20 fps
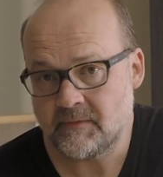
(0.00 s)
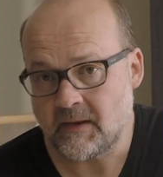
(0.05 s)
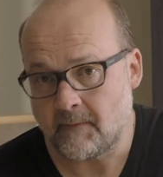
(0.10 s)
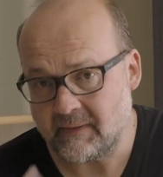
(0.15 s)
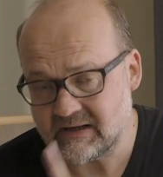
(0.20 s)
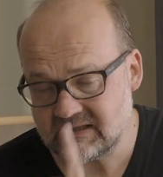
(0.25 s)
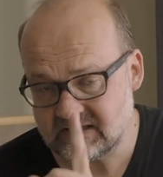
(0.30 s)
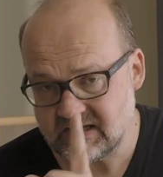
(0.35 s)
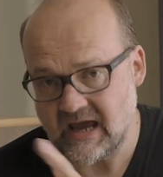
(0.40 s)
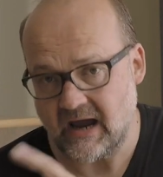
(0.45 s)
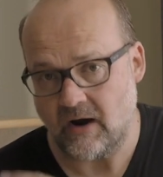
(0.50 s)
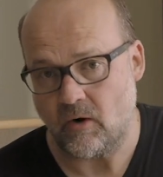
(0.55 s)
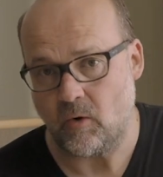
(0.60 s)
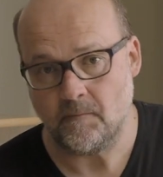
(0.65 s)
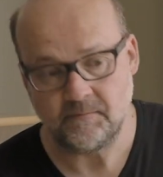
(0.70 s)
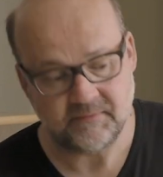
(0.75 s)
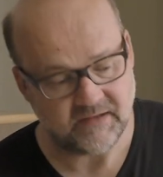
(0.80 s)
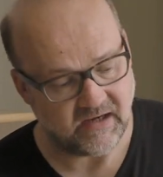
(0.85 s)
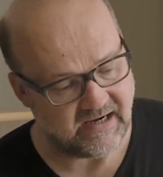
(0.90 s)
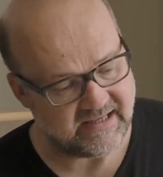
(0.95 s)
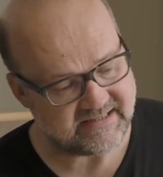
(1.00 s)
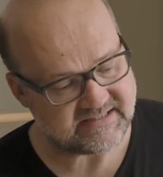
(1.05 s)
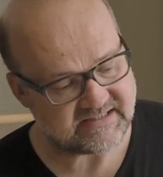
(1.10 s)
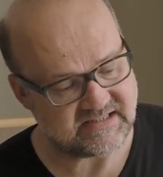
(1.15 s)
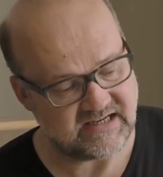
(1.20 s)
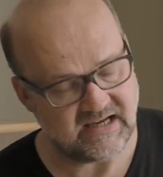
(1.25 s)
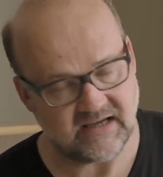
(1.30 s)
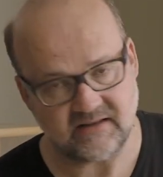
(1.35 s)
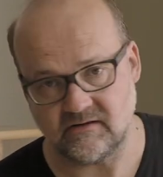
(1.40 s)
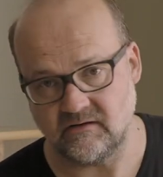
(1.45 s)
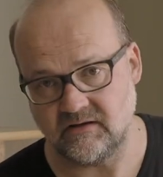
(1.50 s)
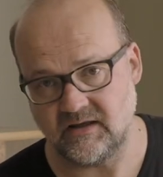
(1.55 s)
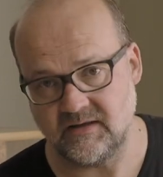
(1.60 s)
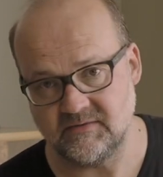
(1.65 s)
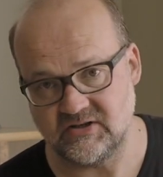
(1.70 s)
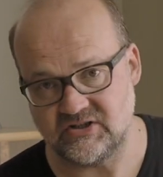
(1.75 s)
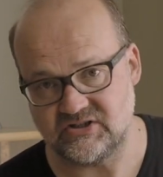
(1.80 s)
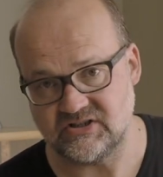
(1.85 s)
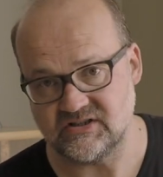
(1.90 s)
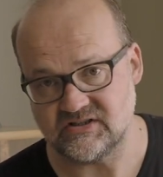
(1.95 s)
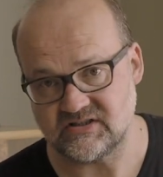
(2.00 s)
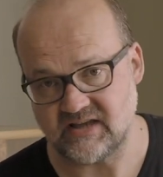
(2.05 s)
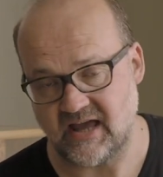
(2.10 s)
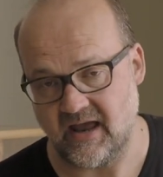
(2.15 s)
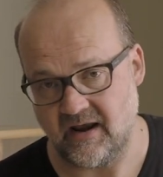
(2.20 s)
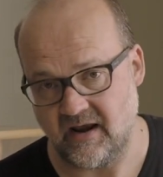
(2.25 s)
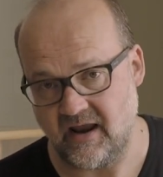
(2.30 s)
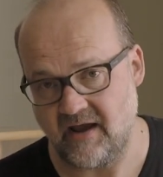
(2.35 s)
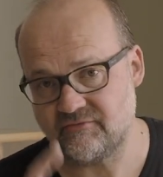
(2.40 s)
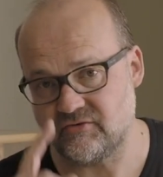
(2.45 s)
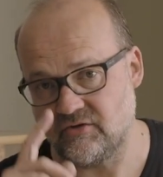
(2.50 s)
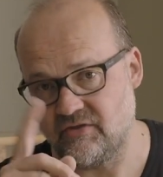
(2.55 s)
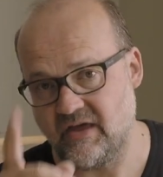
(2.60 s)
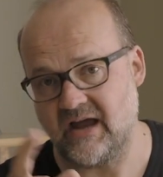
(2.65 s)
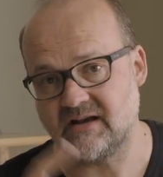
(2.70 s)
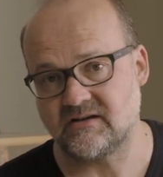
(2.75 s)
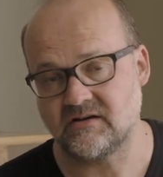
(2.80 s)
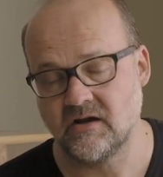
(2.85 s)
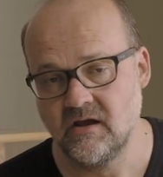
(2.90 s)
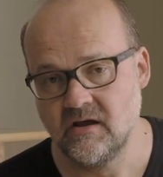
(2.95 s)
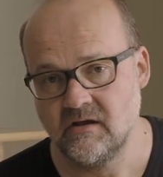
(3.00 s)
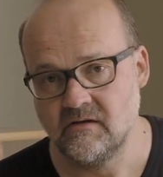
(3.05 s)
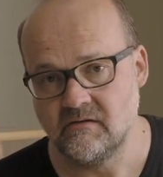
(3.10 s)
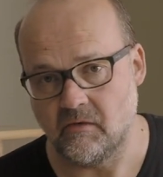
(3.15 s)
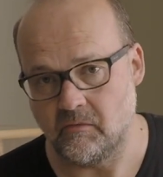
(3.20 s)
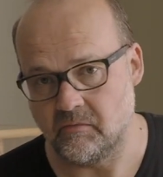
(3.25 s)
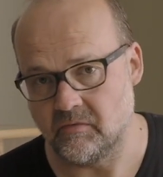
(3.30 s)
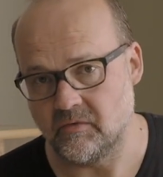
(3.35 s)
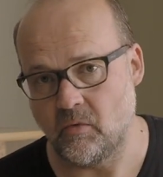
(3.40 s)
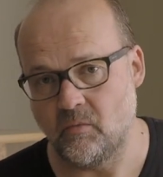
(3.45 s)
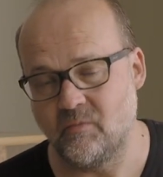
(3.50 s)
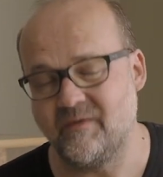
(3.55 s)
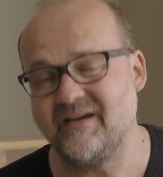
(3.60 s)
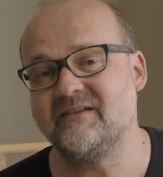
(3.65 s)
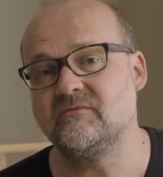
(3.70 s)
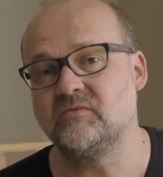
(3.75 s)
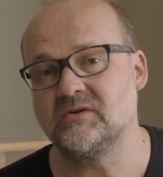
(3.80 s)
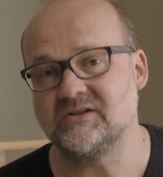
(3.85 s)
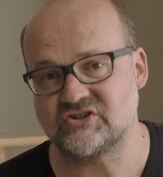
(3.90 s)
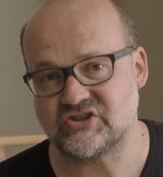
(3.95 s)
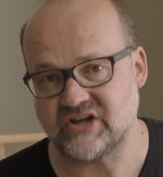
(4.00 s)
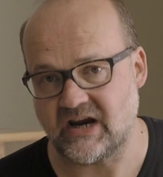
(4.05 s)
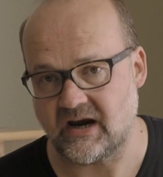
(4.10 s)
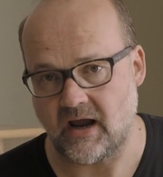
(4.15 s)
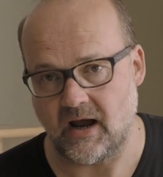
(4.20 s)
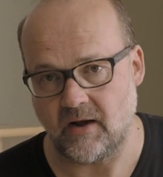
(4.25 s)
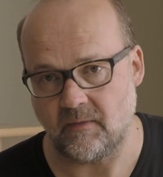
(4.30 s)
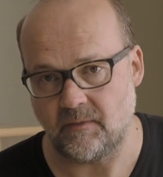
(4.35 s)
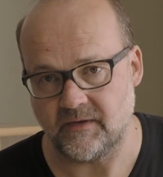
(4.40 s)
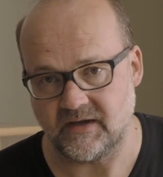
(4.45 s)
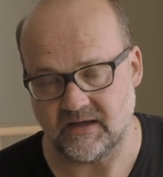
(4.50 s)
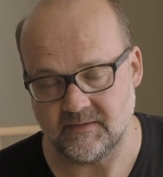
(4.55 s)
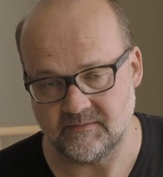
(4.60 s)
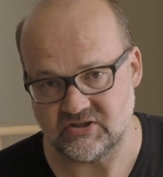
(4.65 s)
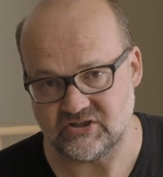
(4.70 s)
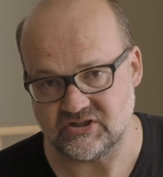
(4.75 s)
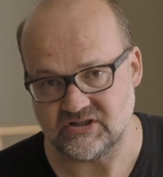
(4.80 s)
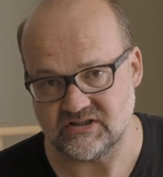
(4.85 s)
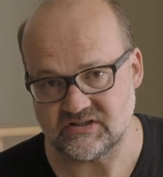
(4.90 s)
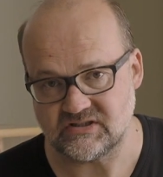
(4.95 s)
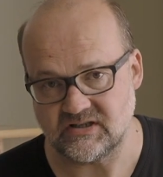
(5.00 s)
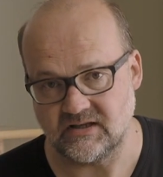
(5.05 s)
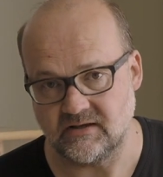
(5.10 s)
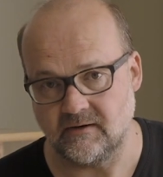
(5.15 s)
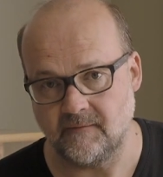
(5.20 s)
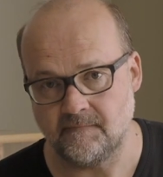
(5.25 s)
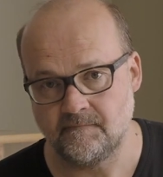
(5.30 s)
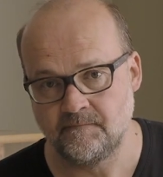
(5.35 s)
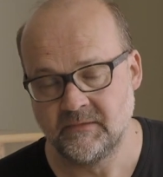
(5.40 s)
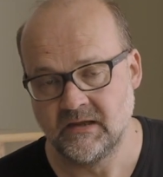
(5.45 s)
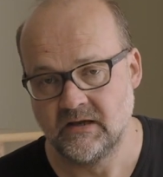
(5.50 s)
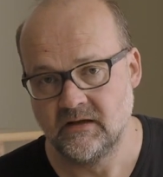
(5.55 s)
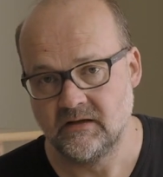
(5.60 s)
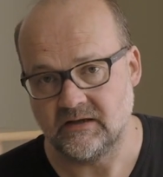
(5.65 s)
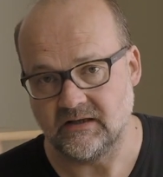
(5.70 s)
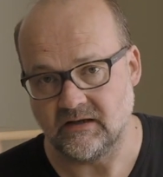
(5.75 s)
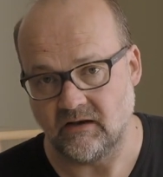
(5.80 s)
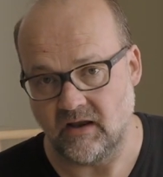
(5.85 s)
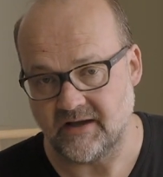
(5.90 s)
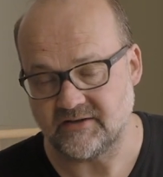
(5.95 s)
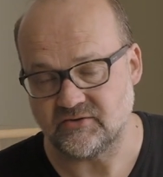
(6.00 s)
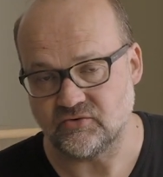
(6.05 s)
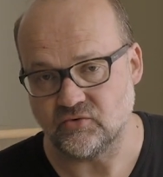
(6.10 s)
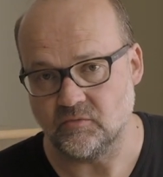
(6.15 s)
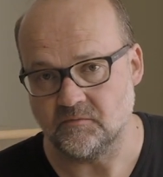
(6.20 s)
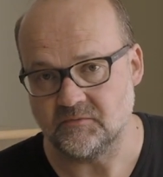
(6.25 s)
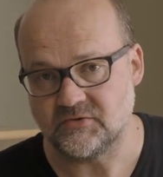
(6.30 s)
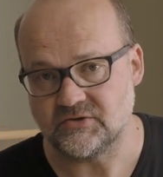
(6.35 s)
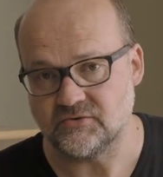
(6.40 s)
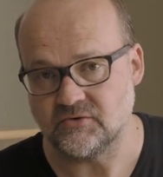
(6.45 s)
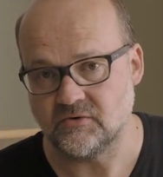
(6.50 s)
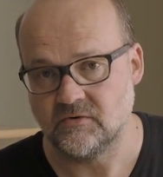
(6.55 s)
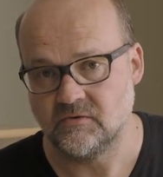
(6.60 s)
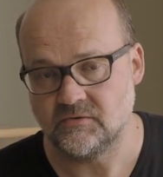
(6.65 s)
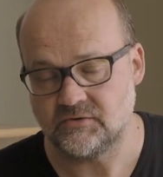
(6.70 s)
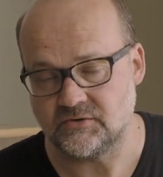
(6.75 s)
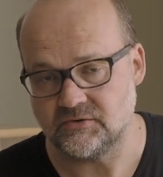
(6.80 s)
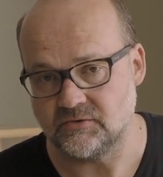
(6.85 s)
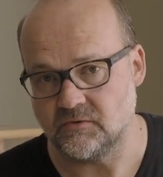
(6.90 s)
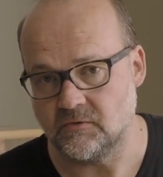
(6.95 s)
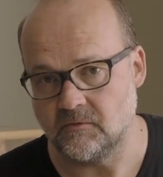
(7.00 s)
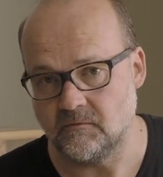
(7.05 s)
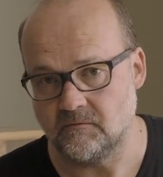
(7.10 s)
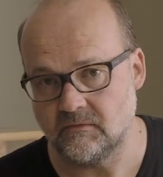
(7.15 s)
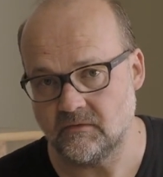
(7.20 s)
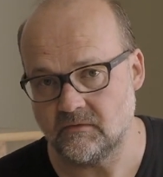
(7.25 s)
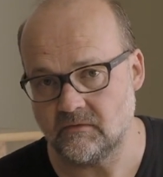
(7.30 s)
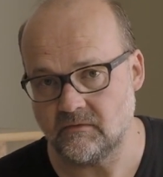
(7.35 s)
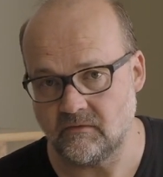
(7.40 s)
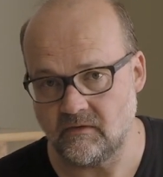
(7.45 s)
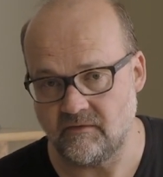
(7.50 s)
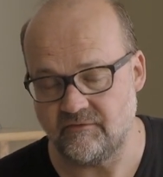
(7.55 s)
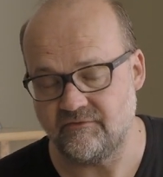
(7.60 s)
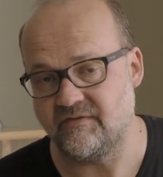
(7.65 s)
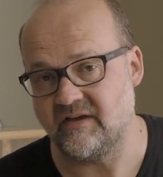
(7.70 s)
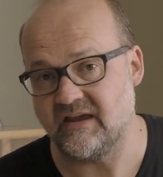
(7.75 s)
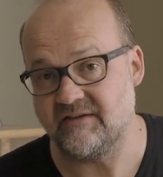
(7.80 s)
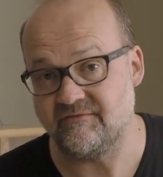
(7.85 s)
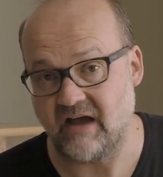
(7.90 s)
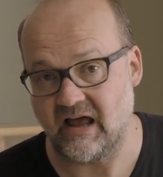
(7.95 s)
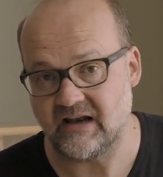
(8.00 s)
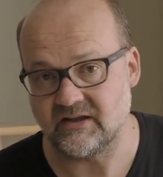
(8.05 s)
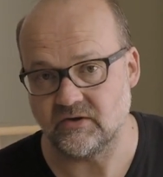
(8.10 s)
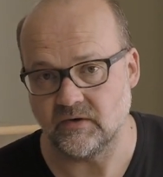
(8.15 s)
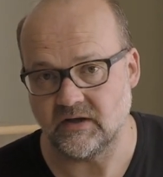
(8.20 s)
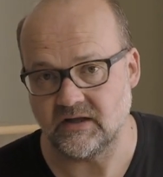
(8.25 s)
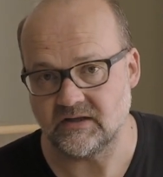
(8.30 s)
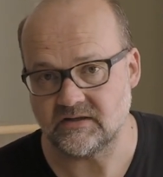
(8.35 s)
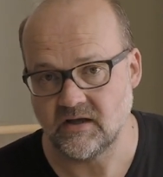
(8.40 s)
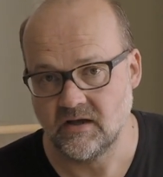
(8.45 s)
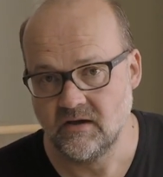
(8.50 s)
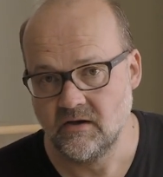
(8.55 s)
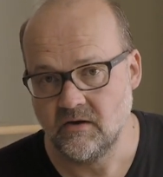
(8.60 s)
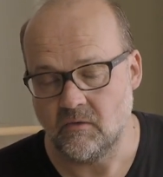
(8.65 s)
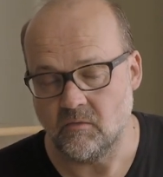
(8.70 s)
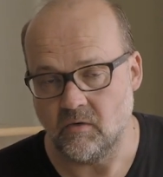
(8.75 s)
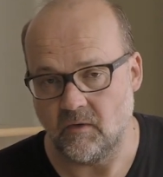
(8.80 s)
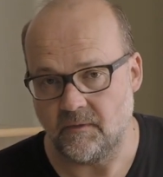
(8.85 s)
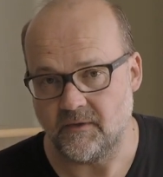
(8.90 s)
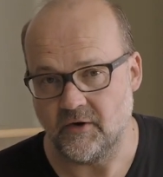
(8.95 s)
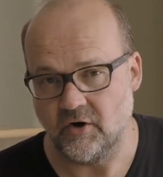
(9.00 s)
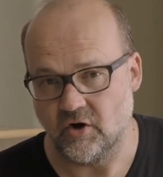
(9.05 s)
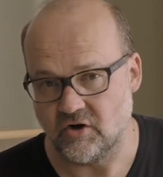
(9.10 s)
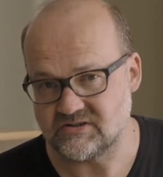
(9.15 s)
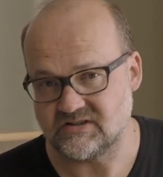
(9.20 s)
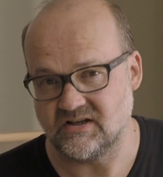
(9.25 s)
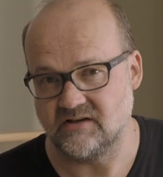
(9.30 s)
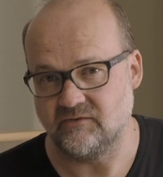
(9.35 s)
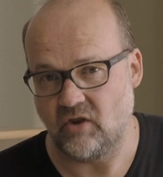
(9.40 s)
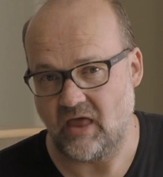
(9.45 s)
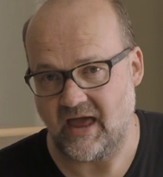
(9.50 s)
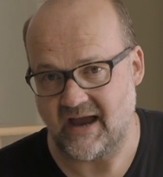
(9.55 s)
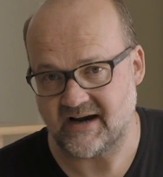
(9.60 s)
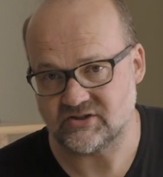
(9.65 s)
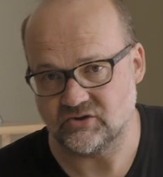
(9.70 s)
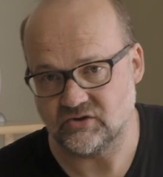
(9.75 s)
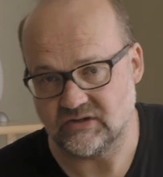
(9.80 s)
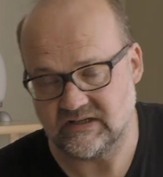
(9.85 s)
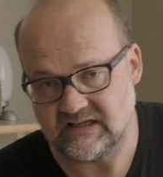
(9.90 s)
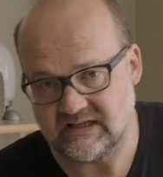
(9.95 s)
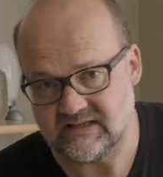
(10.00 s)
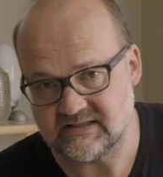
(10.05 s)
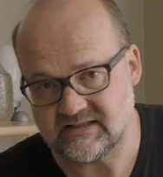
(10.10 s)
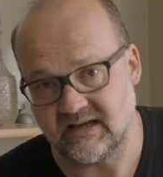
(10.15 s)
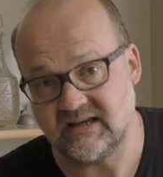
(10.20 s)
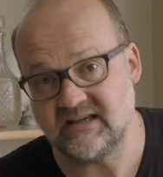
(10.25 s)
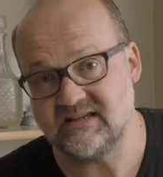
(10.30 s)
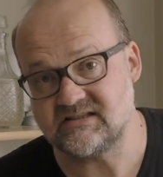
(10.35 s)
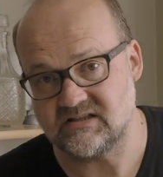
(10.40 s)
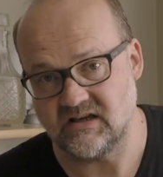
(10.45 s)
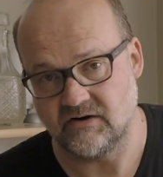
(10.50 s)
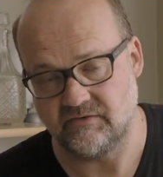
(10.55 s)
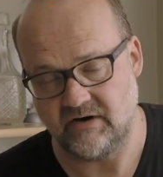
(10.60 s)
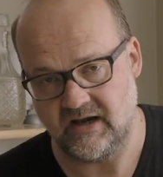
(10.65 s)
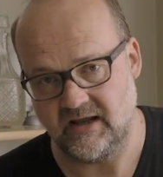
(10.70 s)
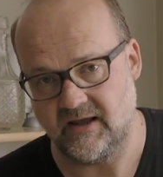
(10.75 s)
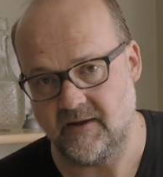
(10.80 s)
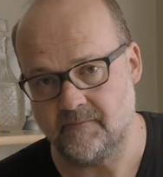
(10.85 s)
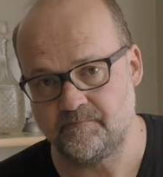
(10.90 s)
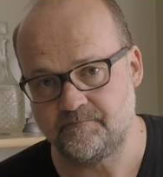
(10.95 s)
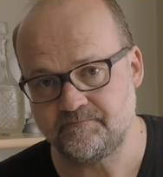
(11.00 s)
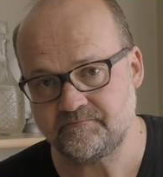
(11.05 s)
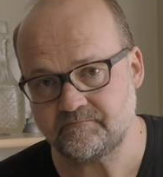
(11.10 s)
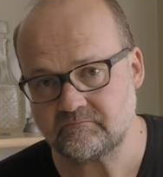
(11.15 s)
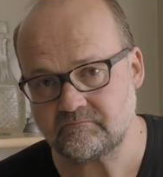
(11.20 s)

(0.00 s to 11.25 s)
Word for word: But now let's take the images and after that we will check out the images in, in Lightroom to, to uh, evaluate what the noise level actually is and is there any